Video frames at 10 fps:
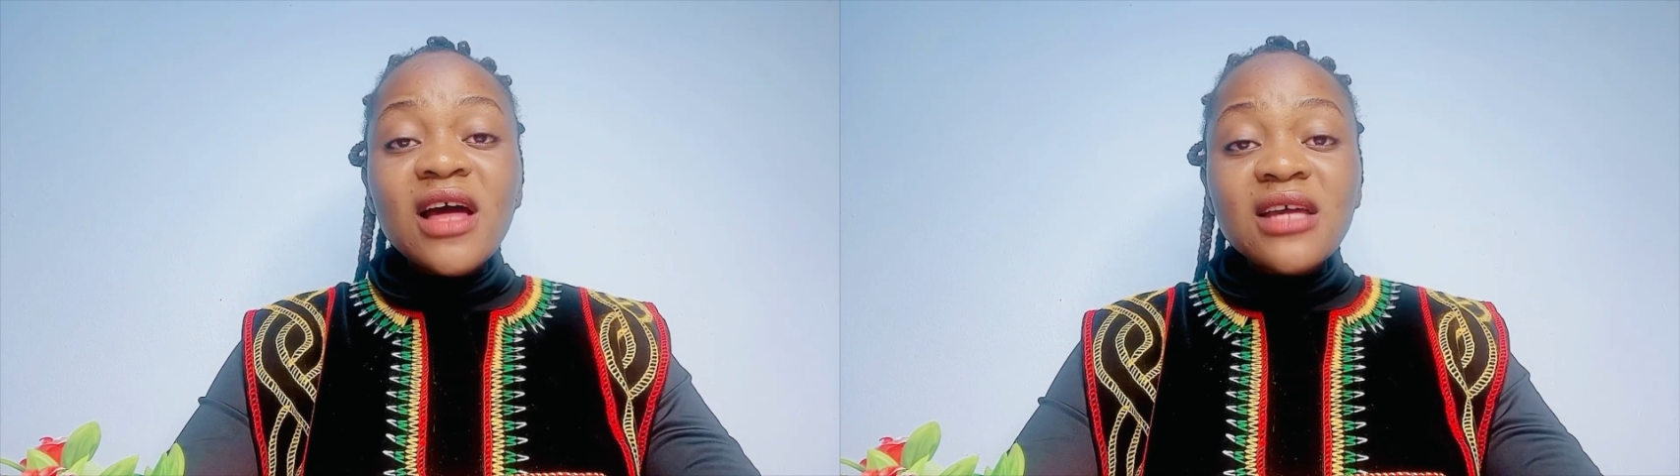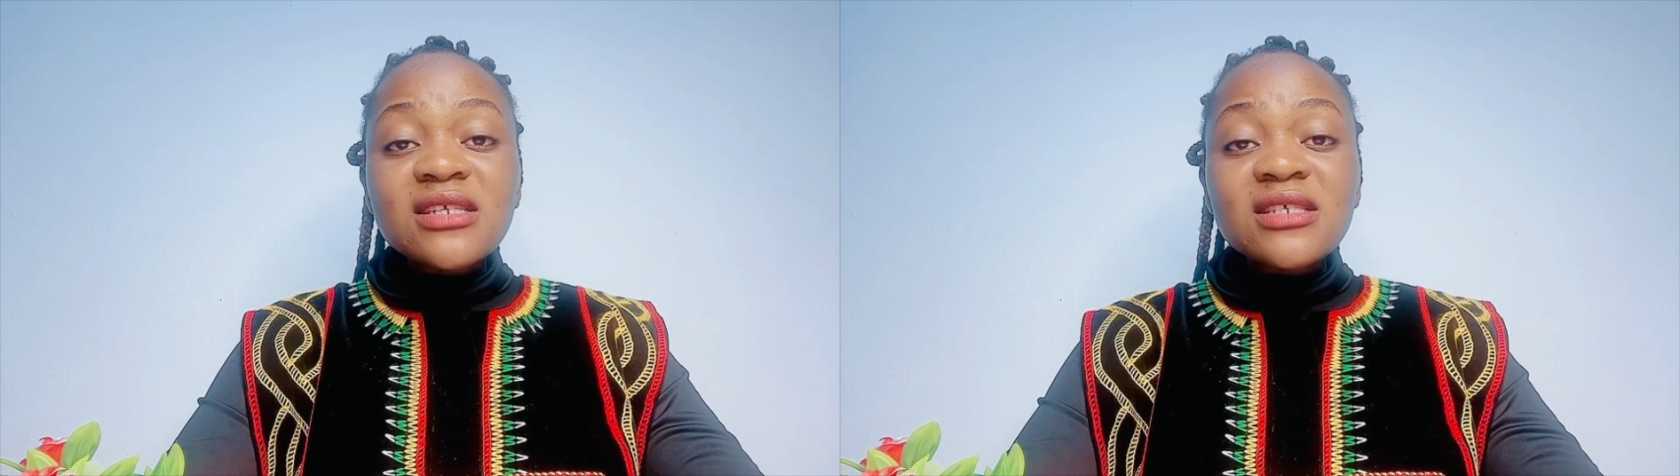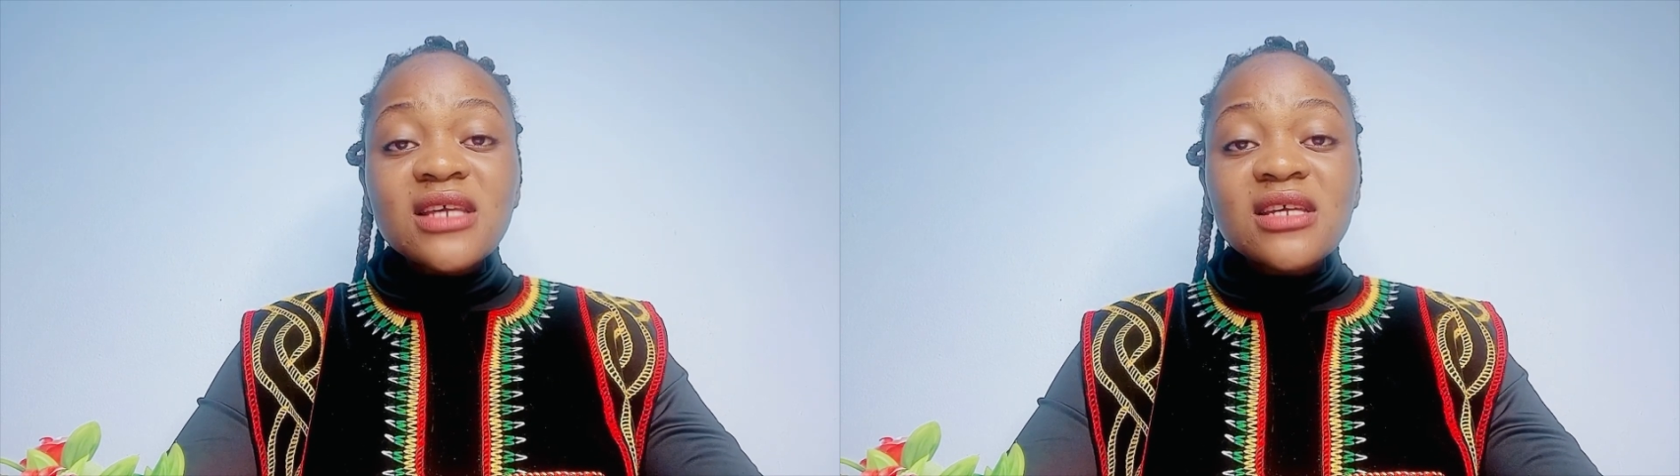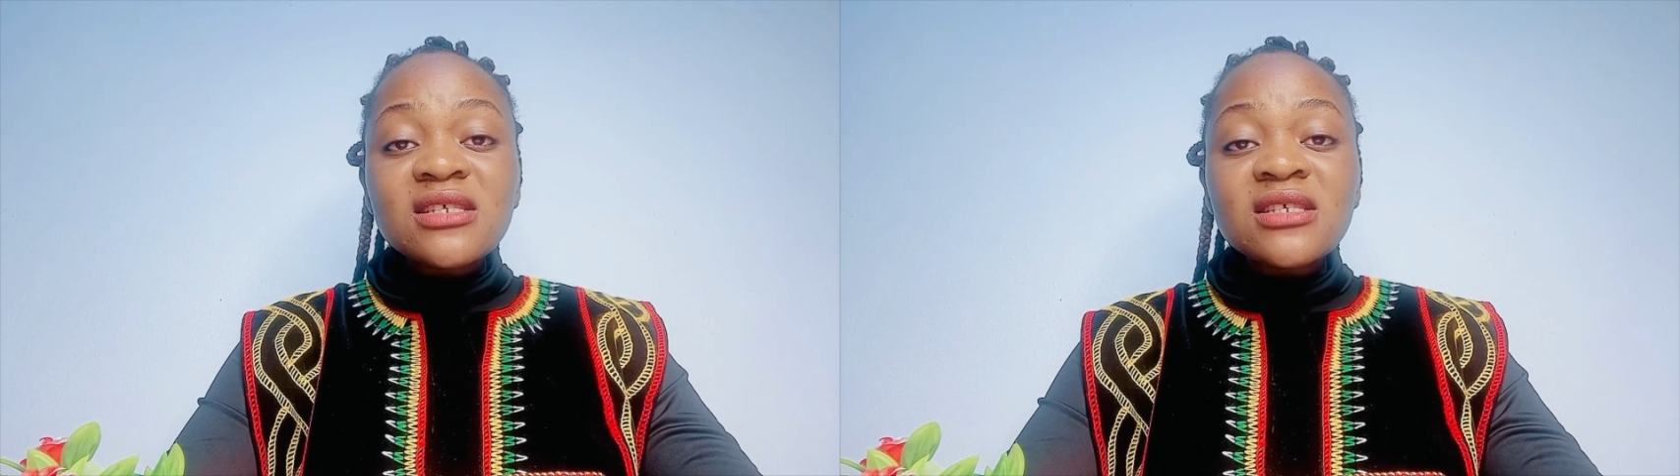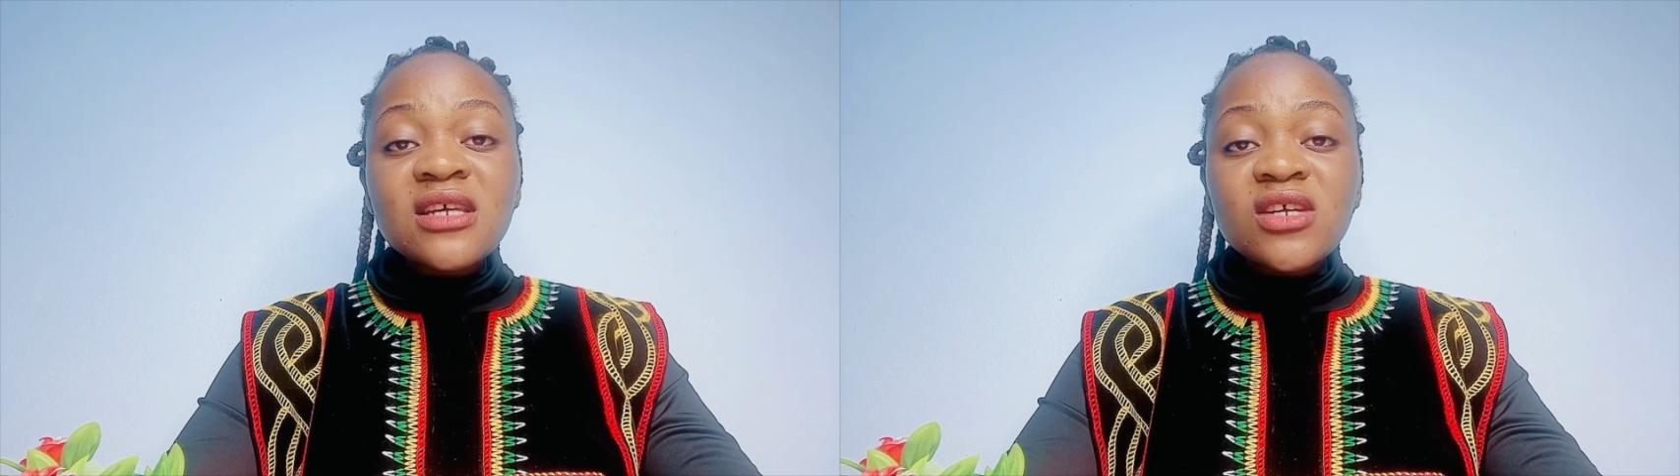
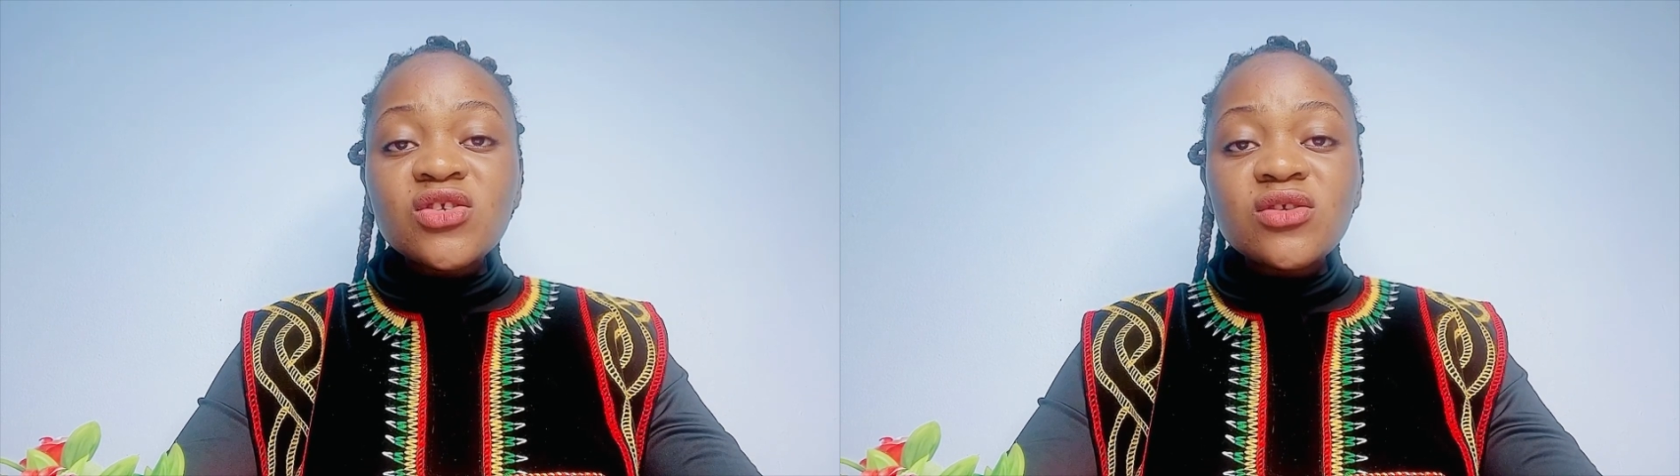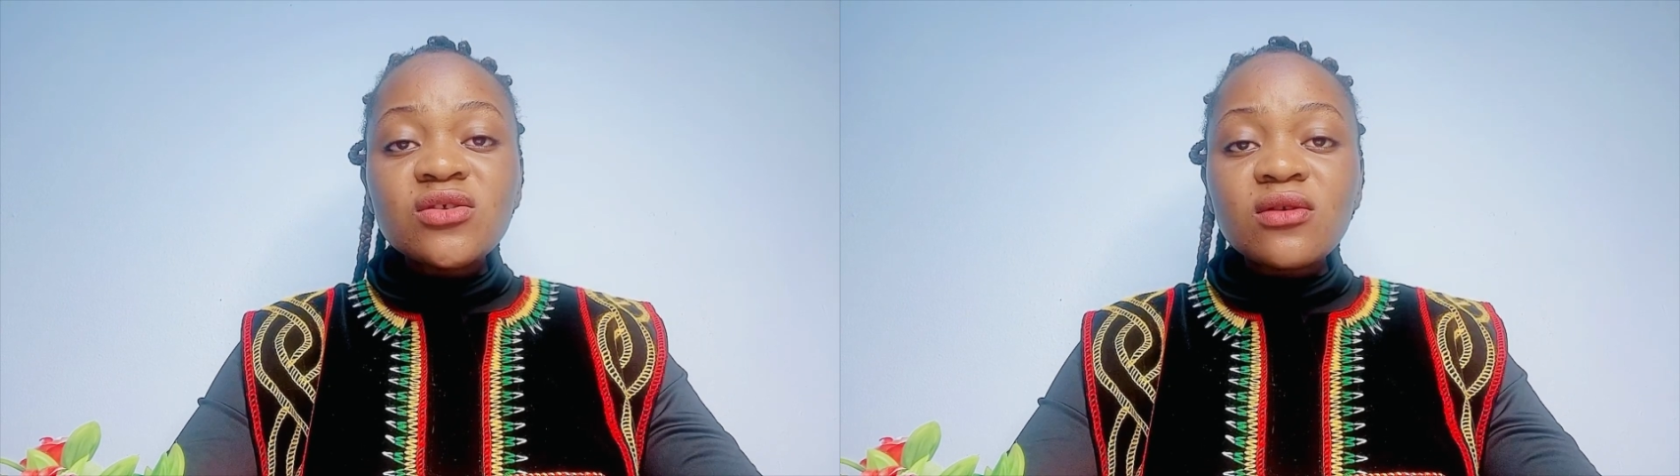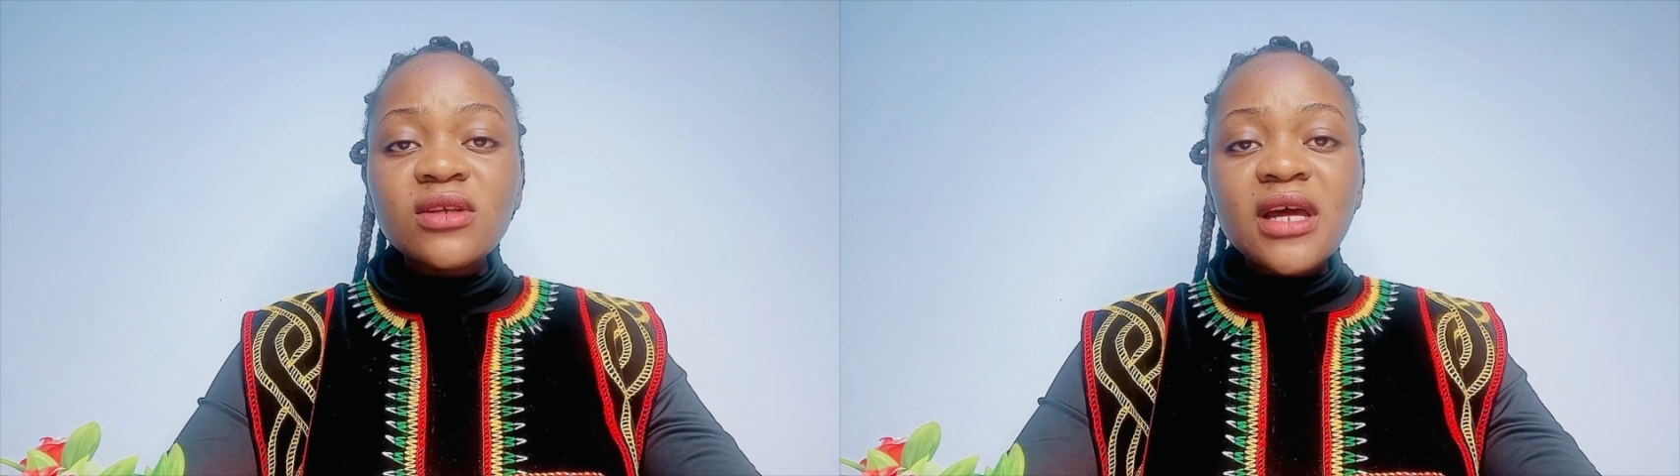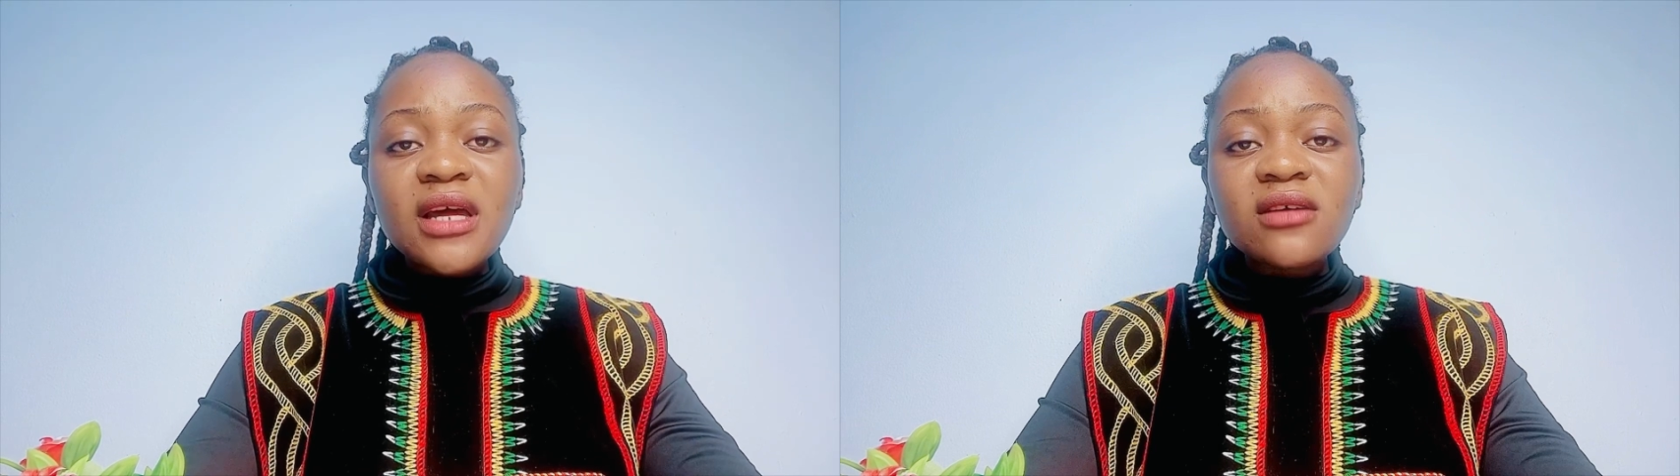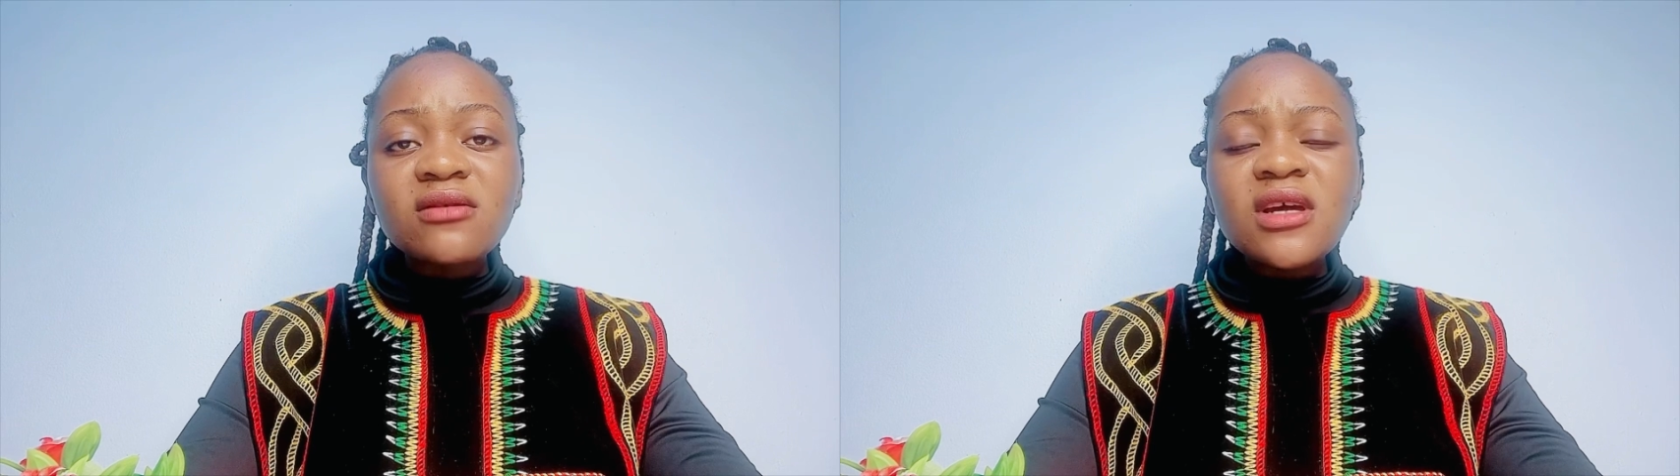access into your life.